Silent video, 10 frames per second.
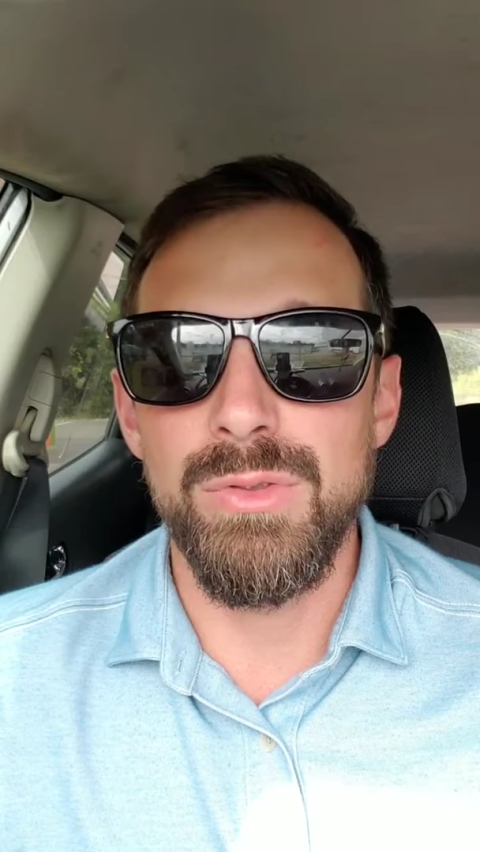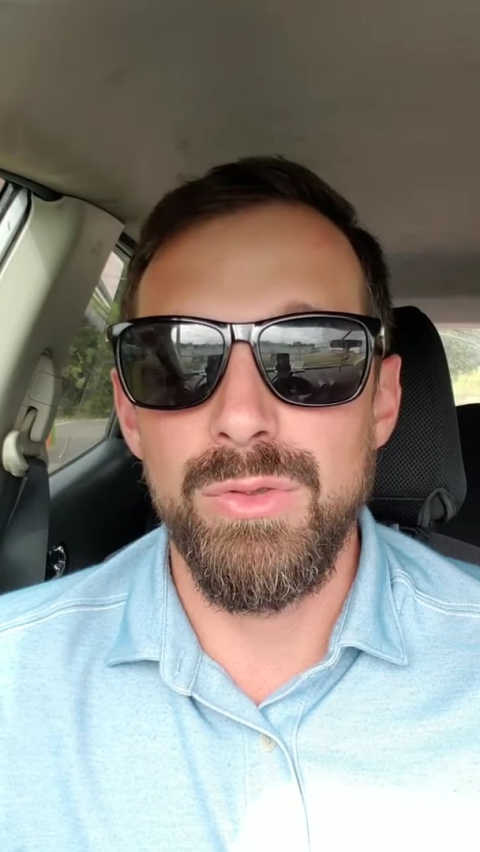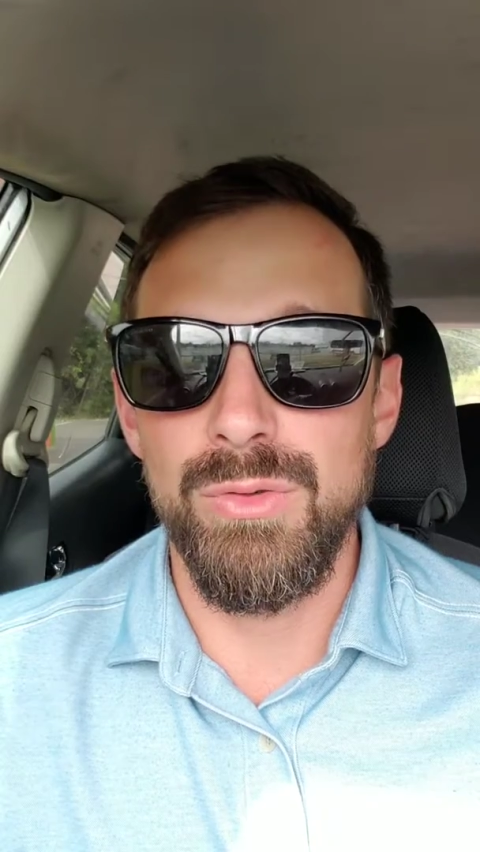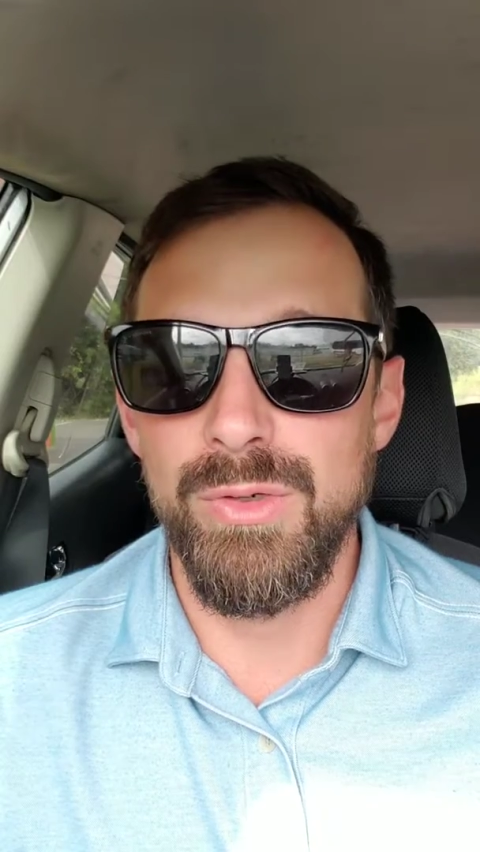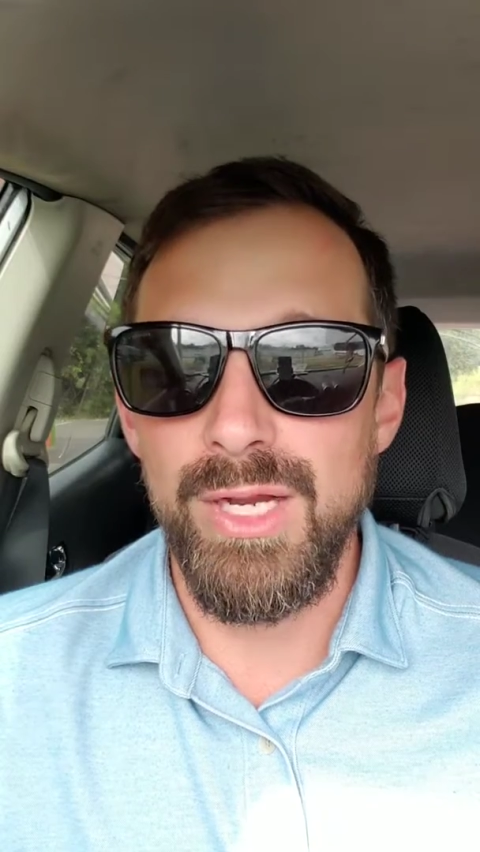to
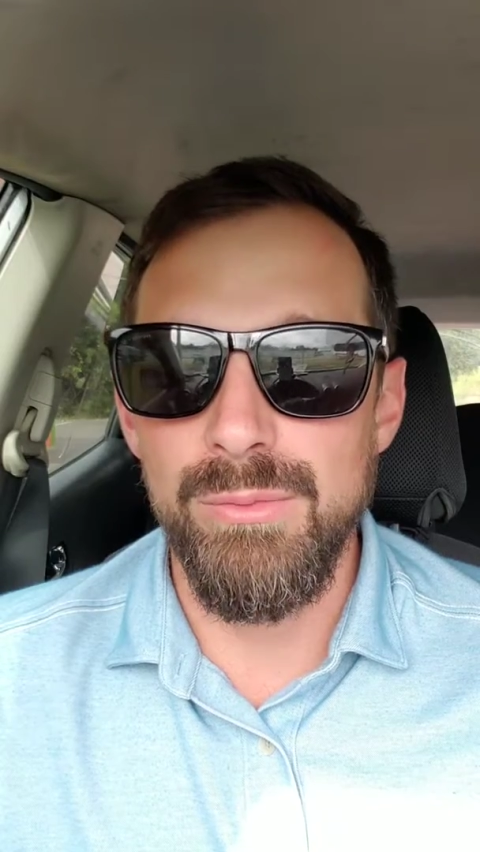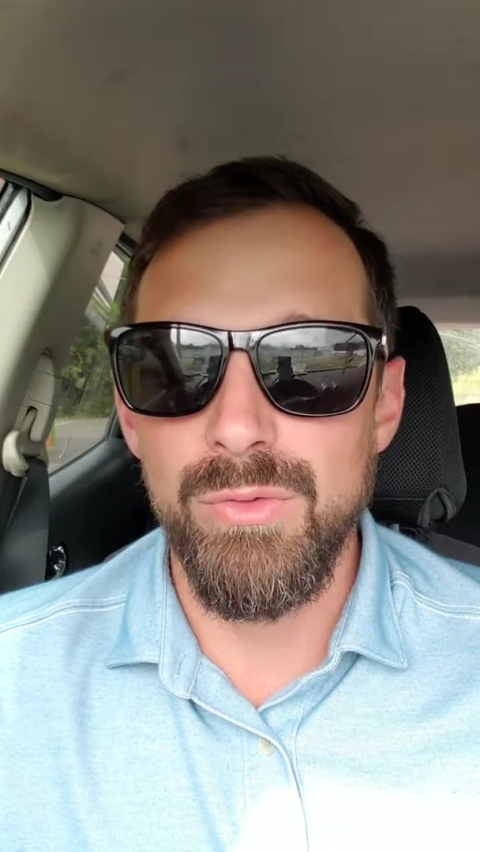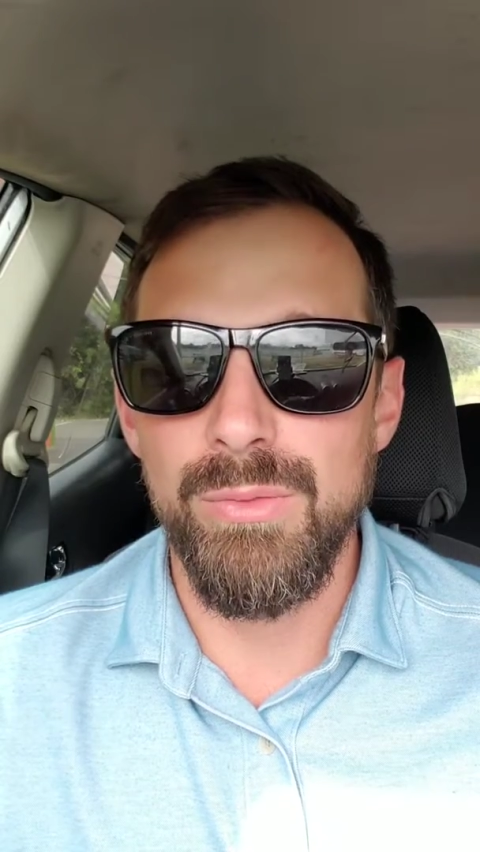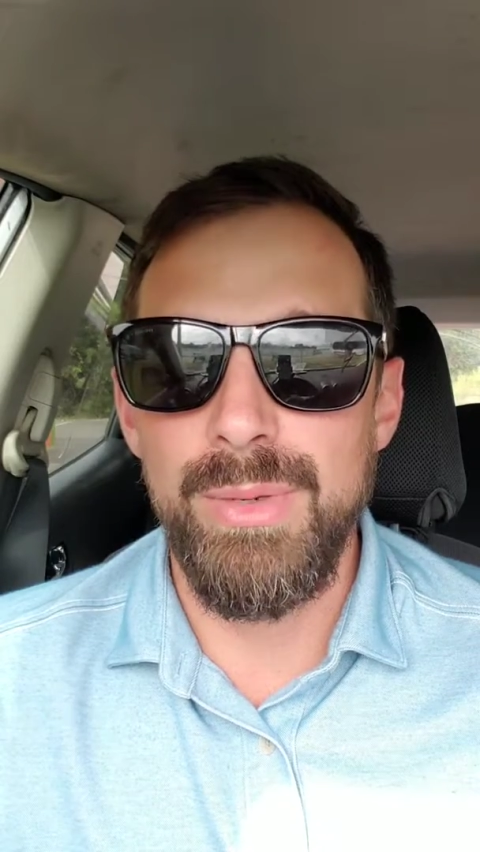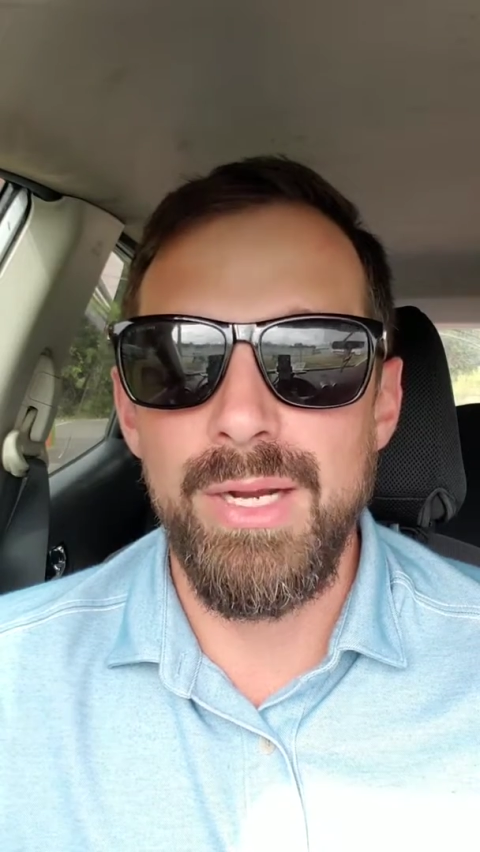create
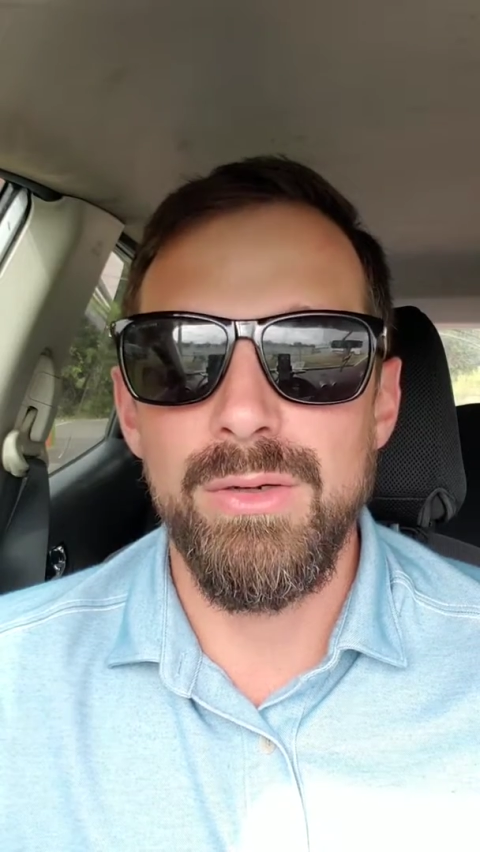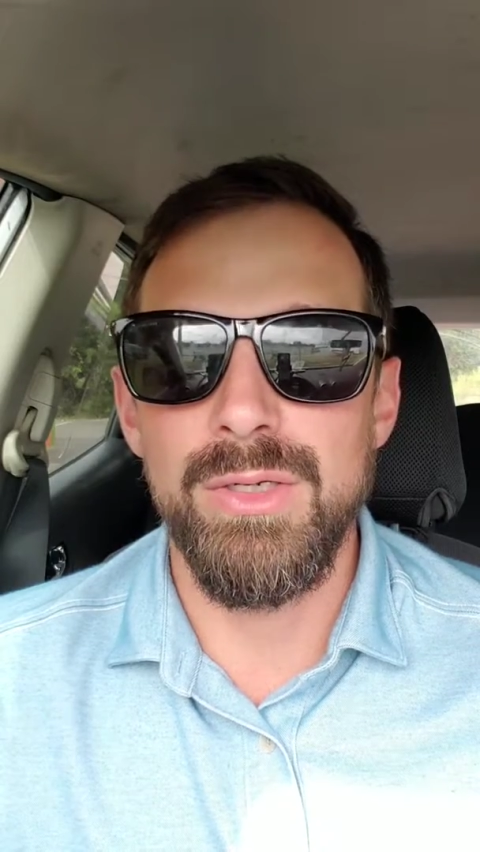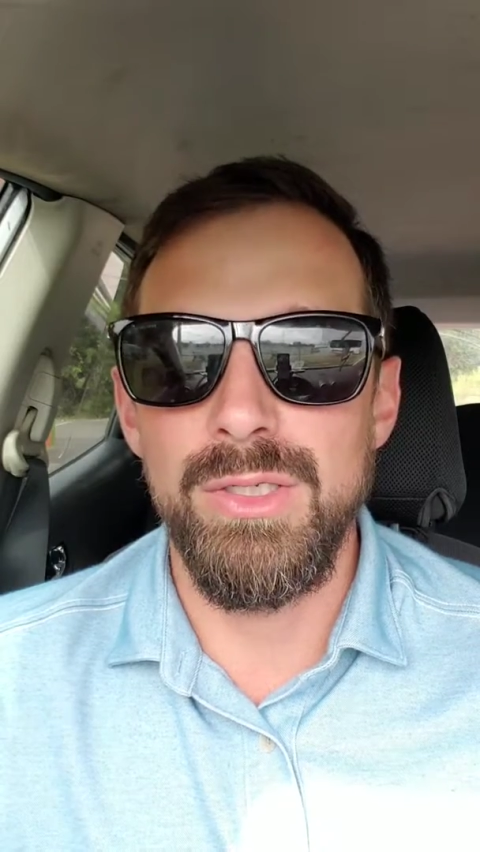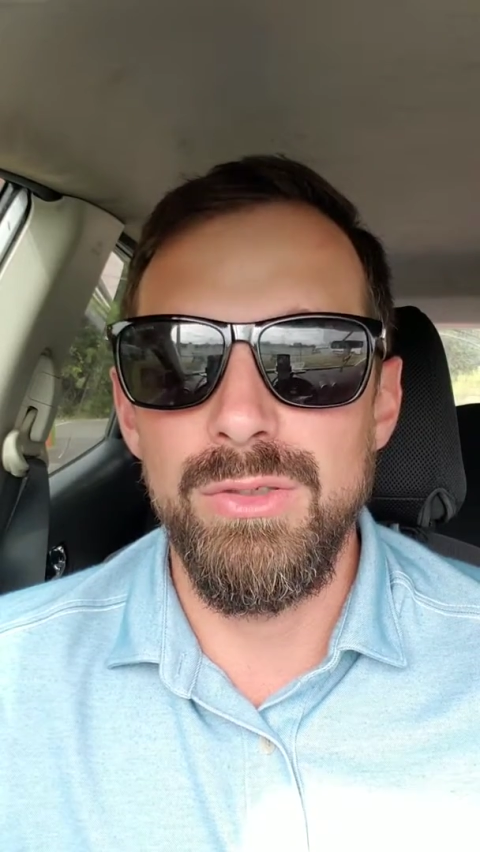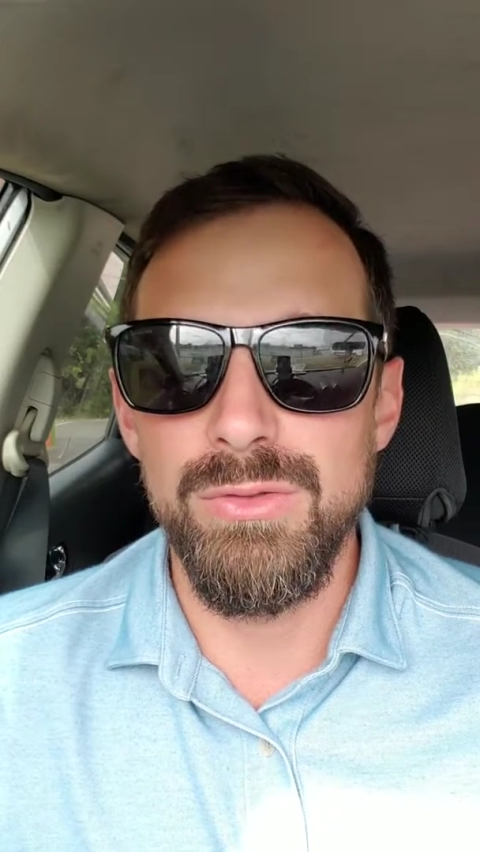more power
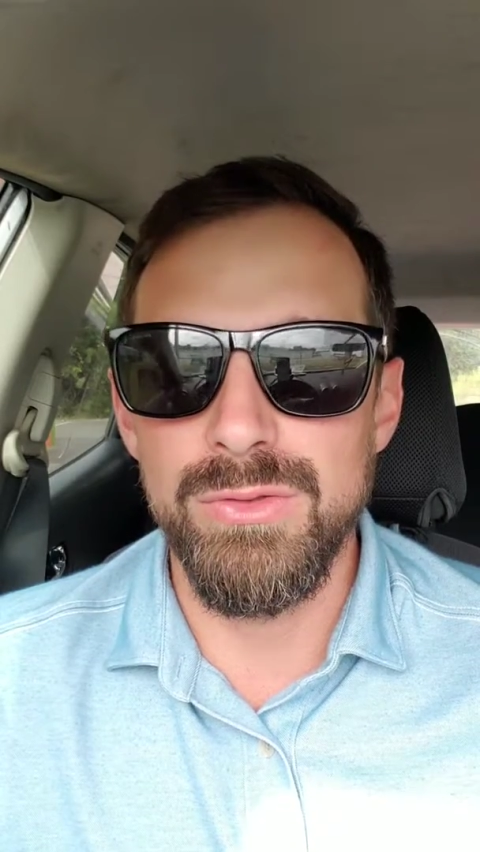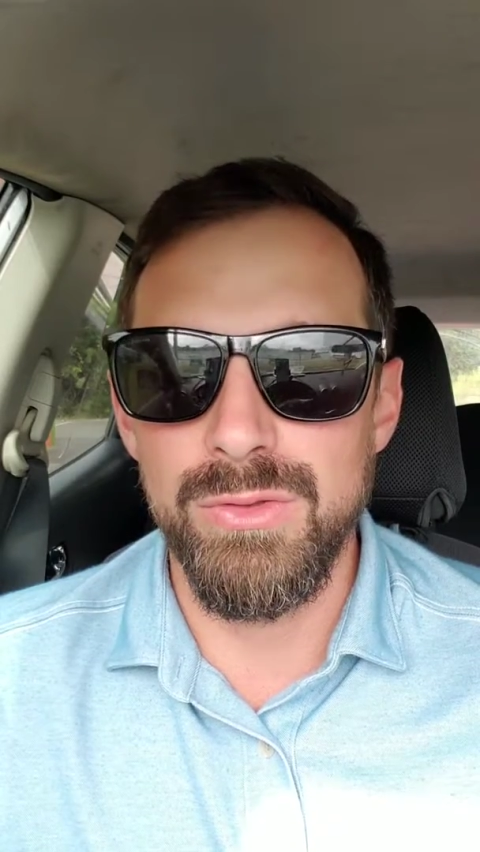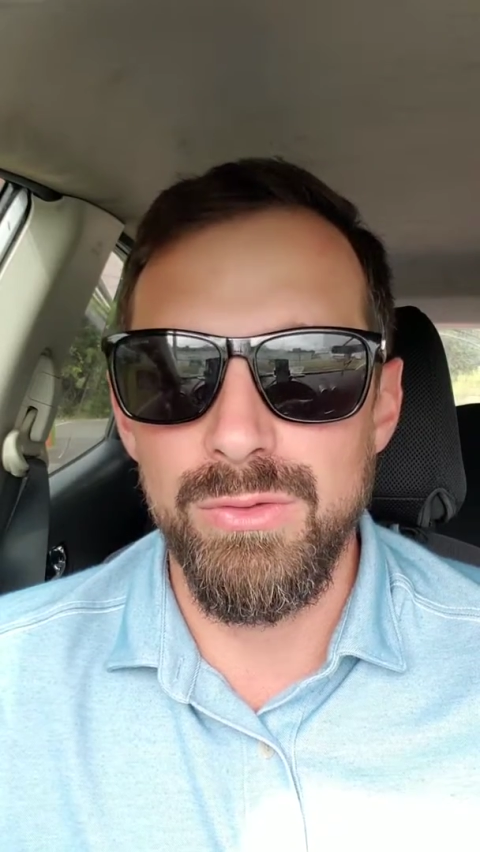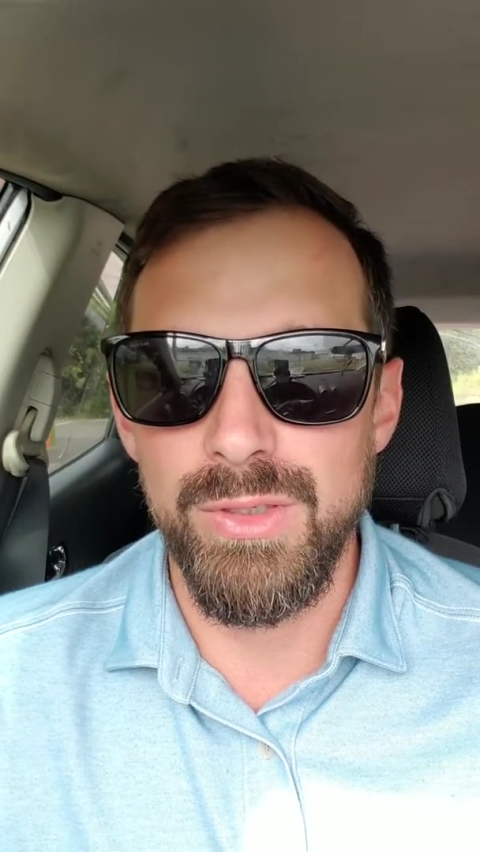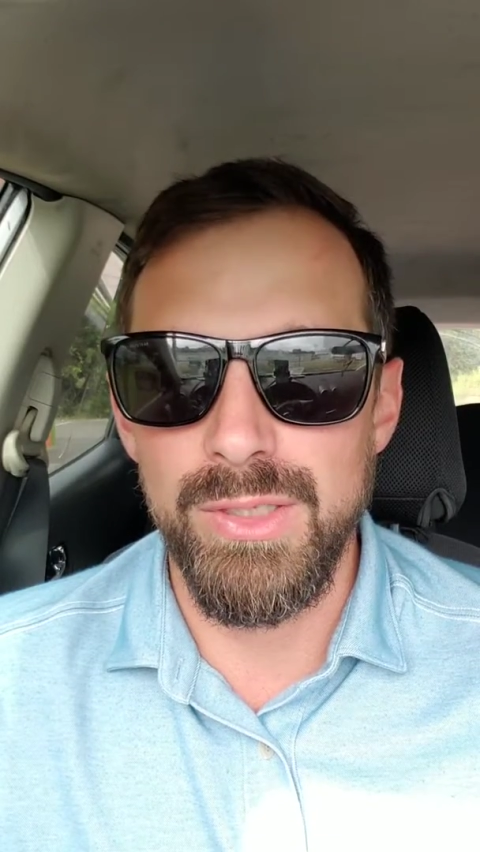to use the
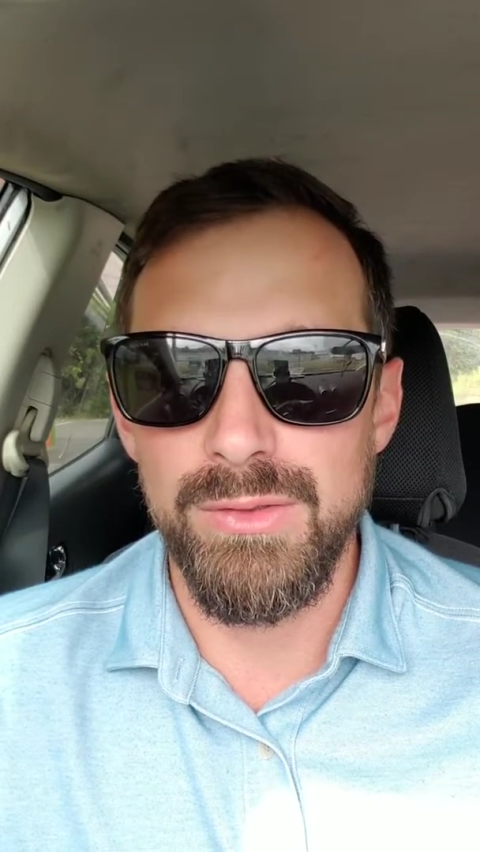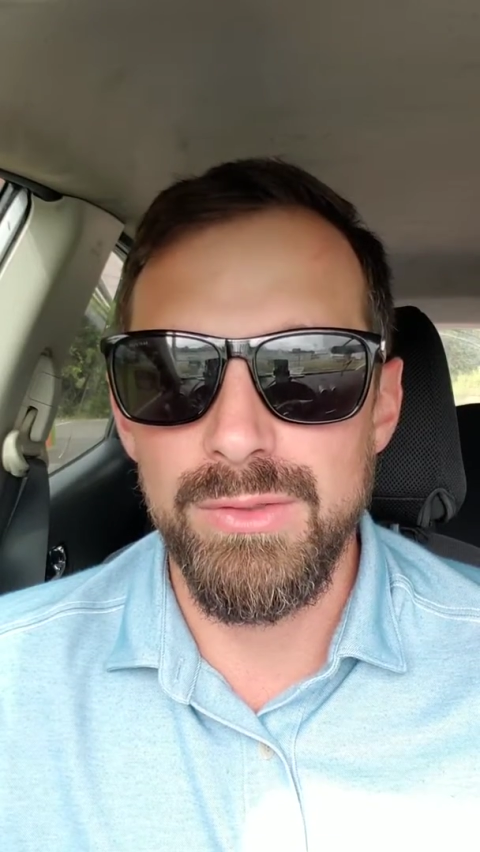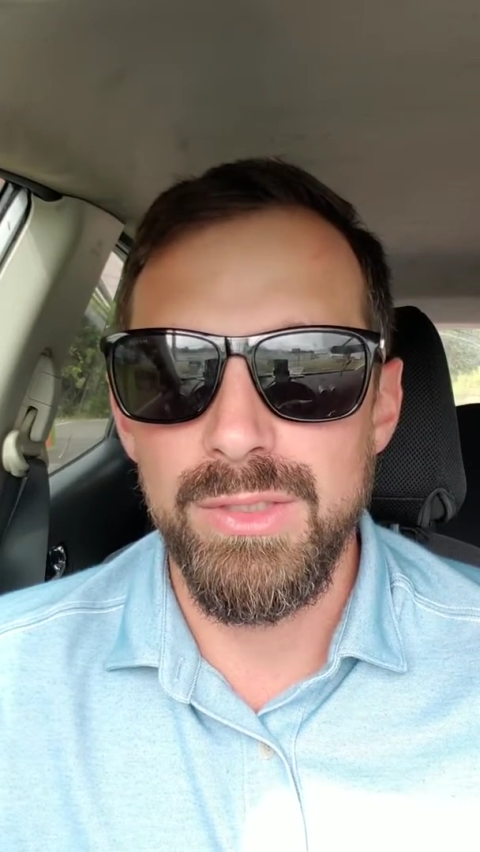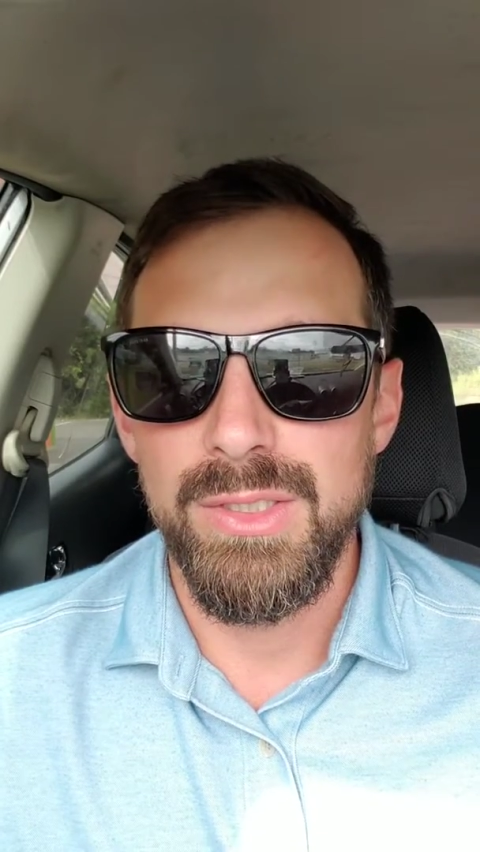ground.